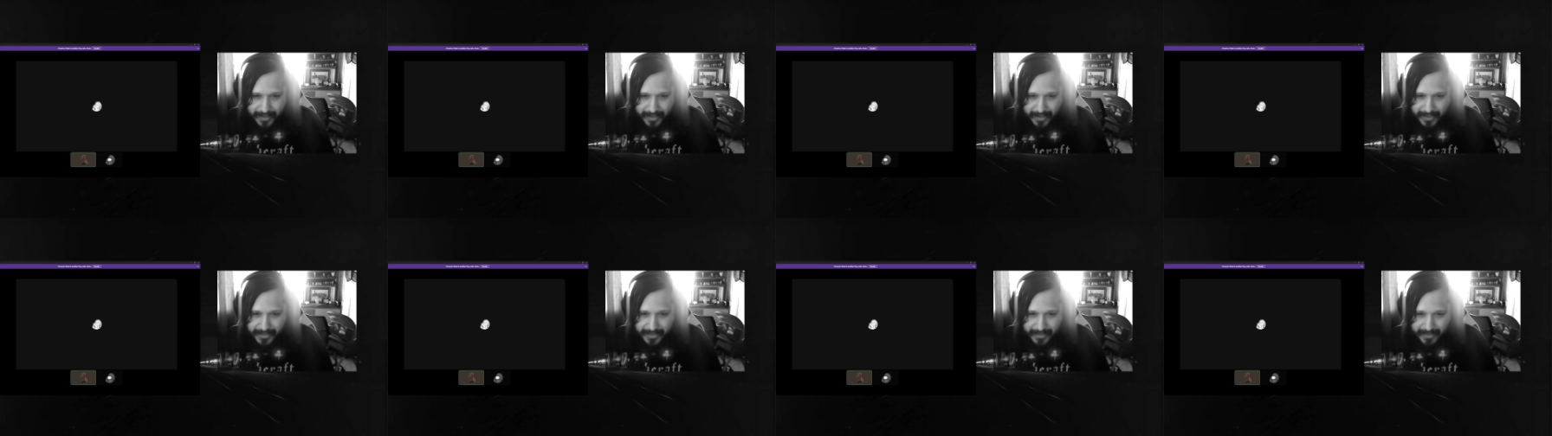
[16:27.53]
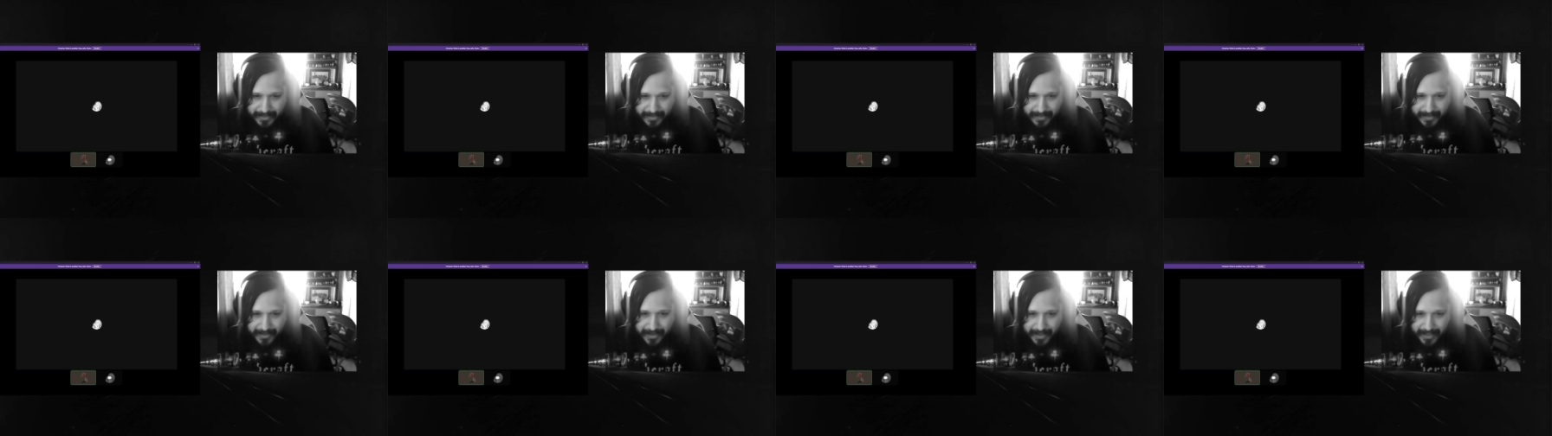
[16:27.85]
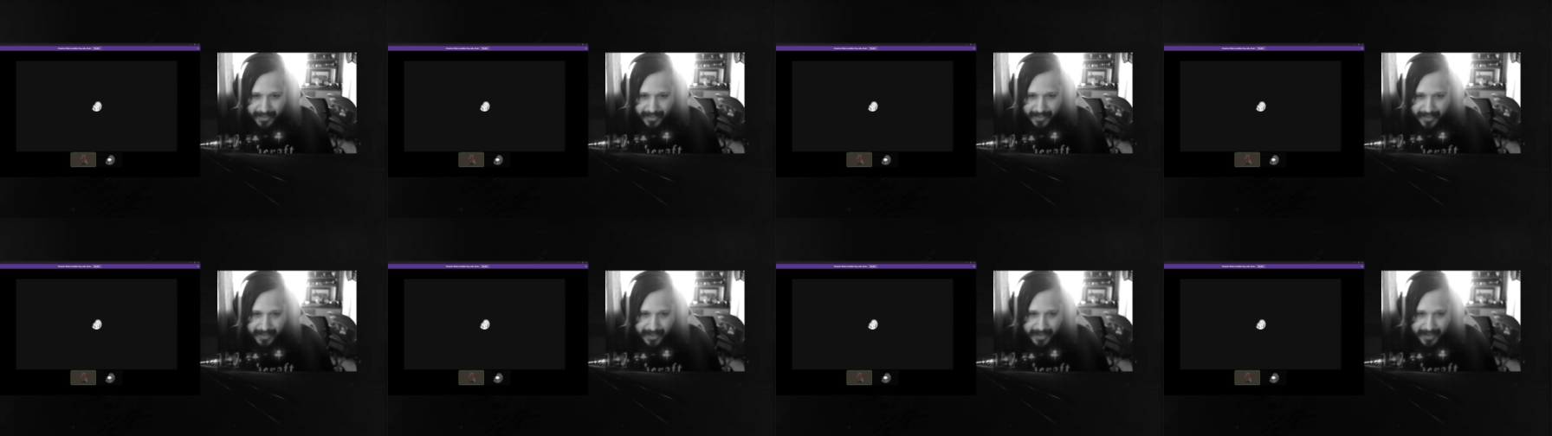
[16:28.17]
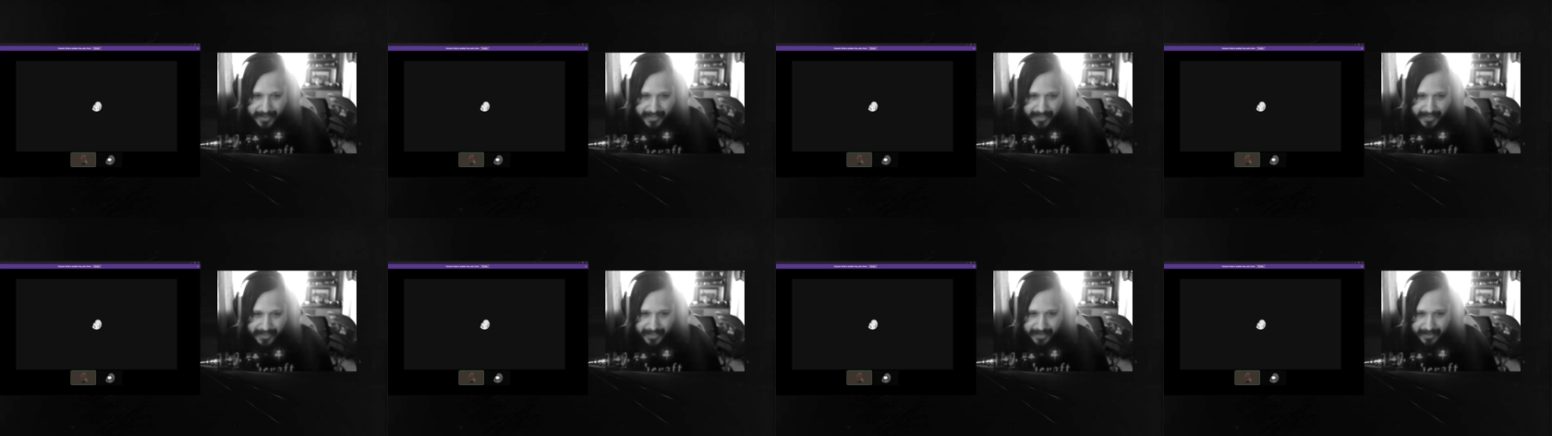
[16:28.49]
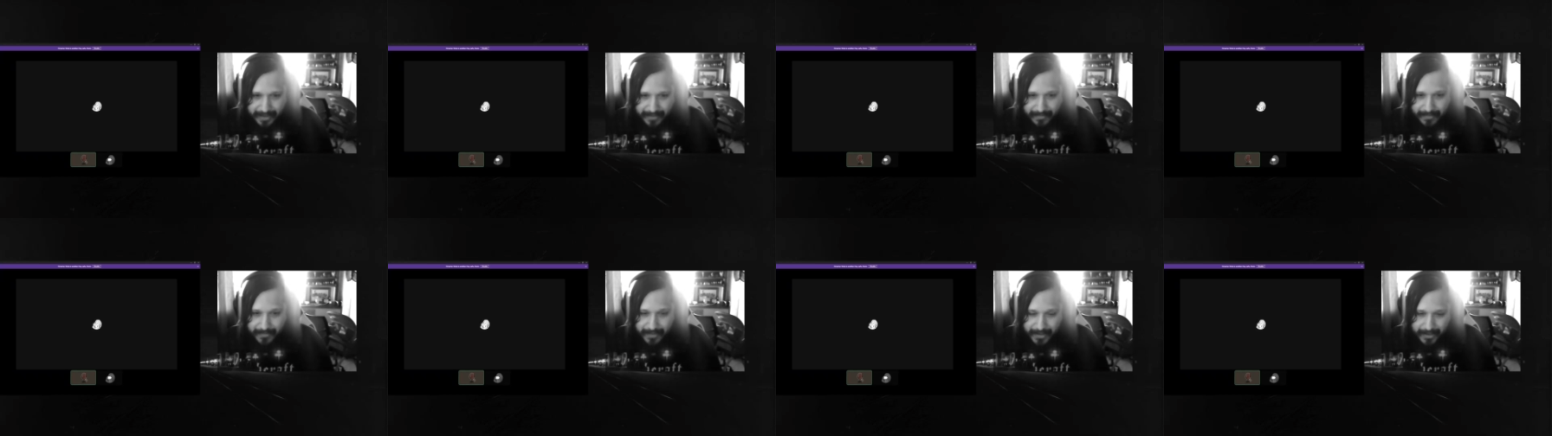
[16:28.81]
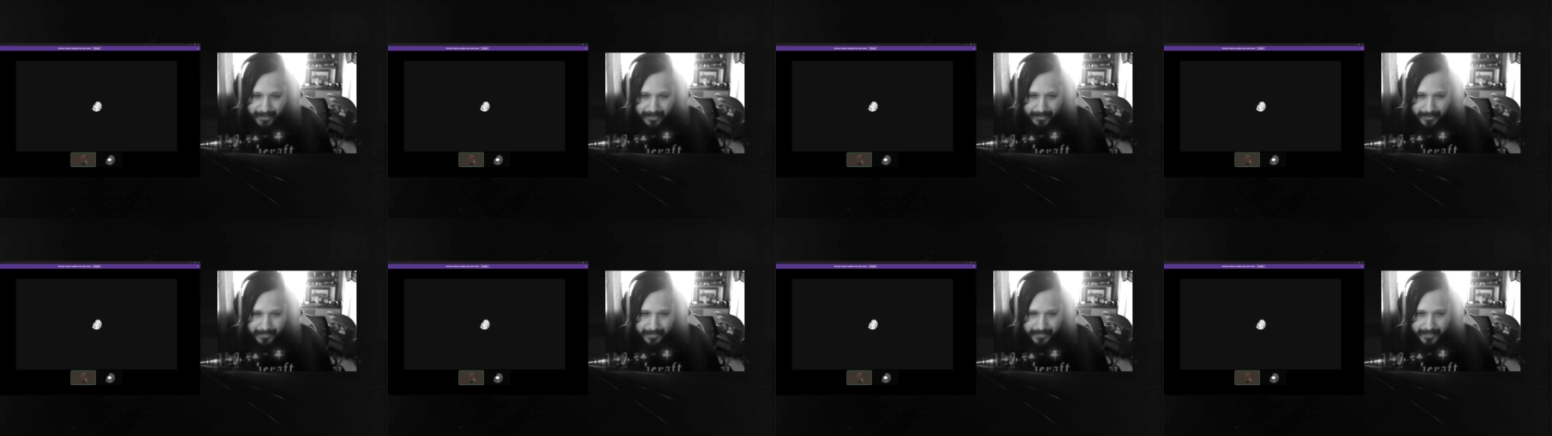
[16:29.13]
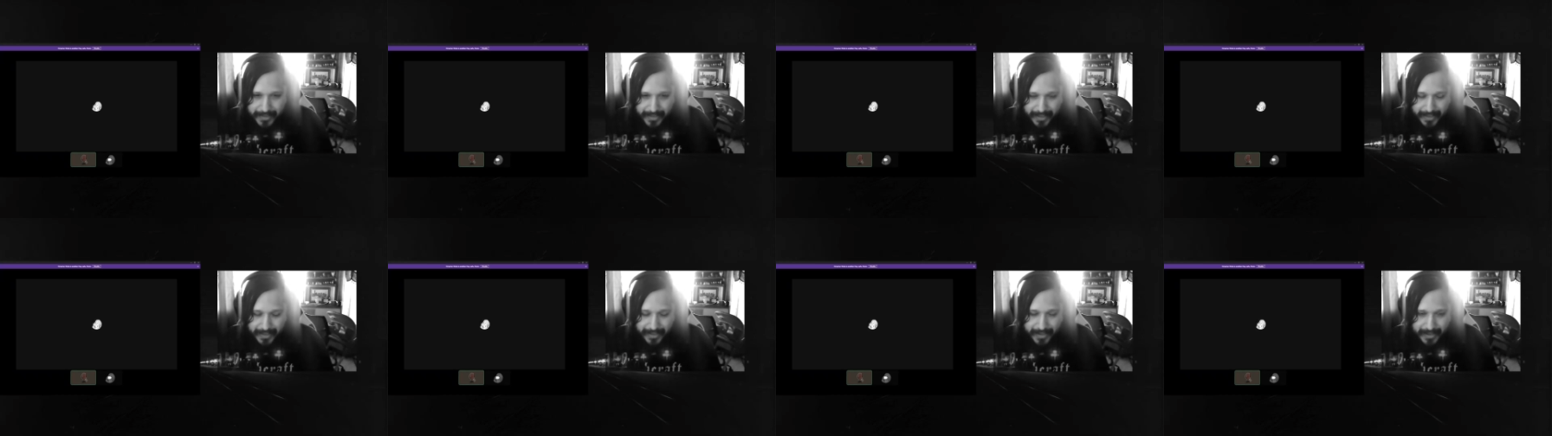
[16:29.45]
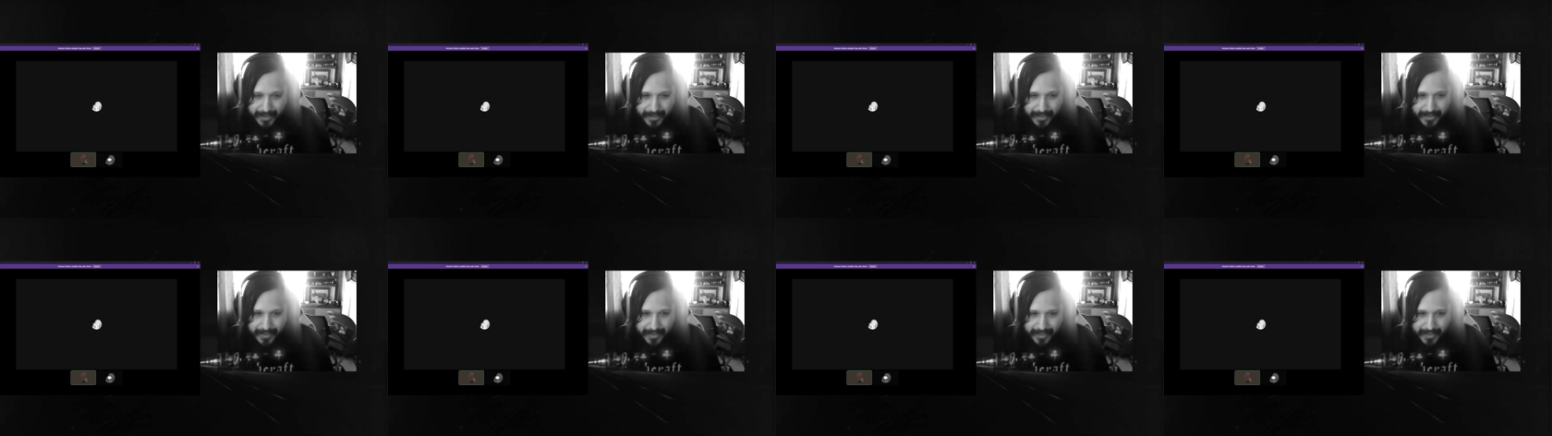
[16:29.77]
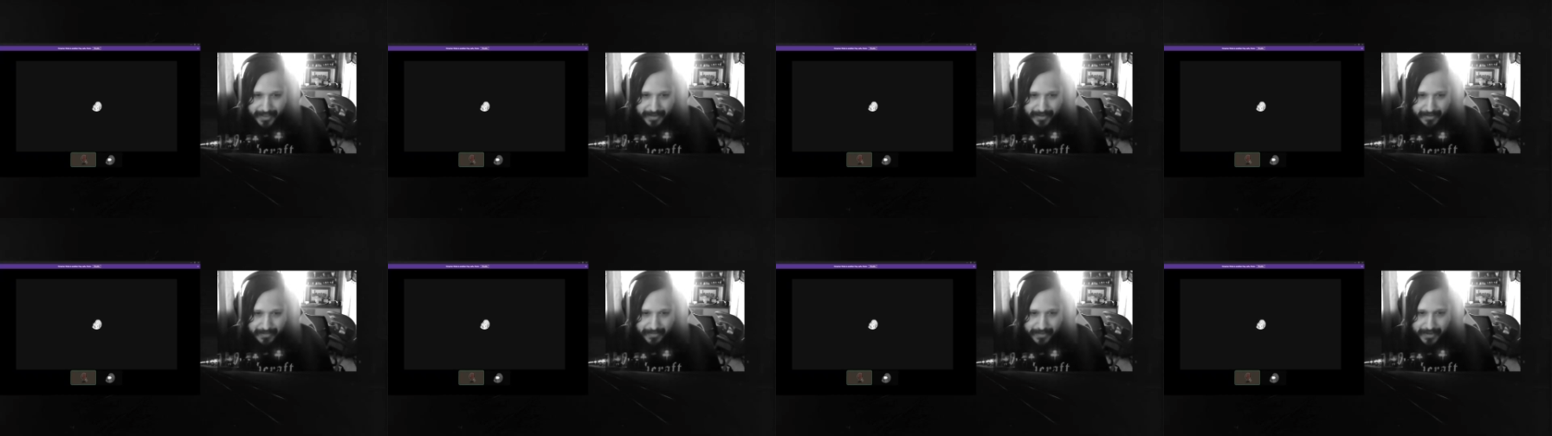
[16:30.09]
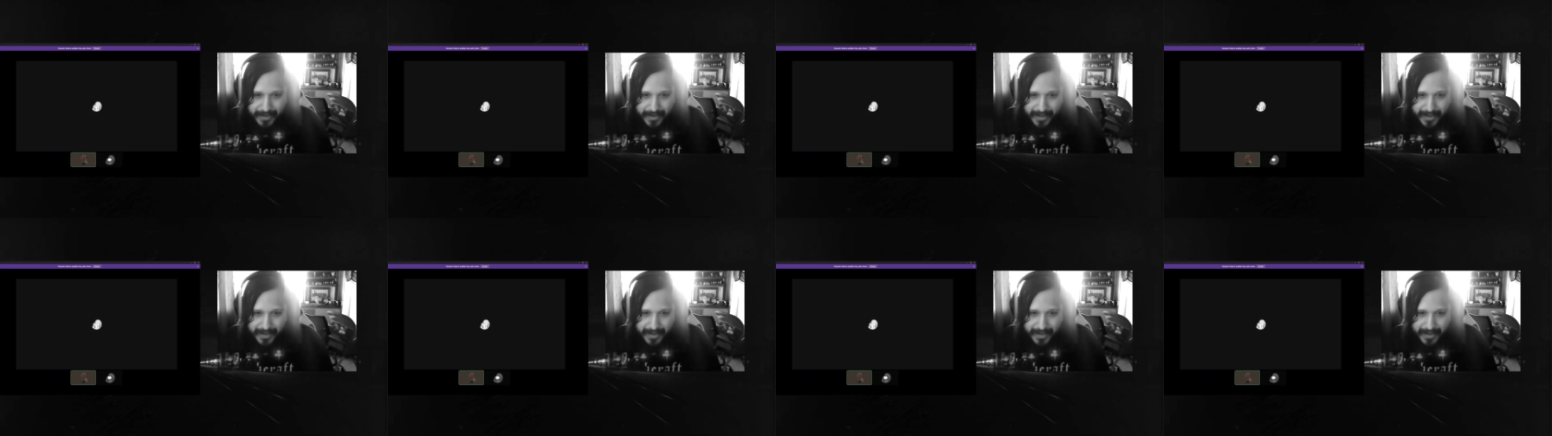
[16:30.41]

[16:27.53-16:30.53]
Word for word: and so I like to ask like follow ups like that to kind of